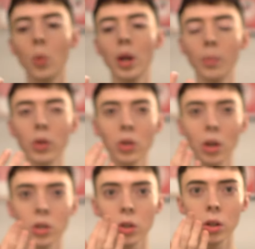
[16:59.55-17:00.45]
a white
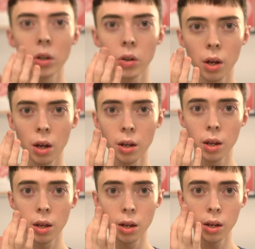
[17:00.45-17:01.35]
moisturizer. I'll go ahead
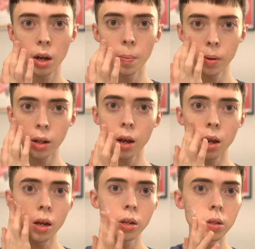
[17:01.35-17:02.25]
and apply
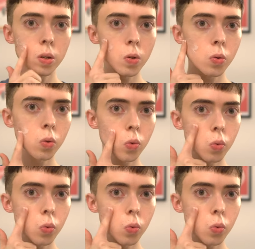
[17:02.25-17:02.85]
it.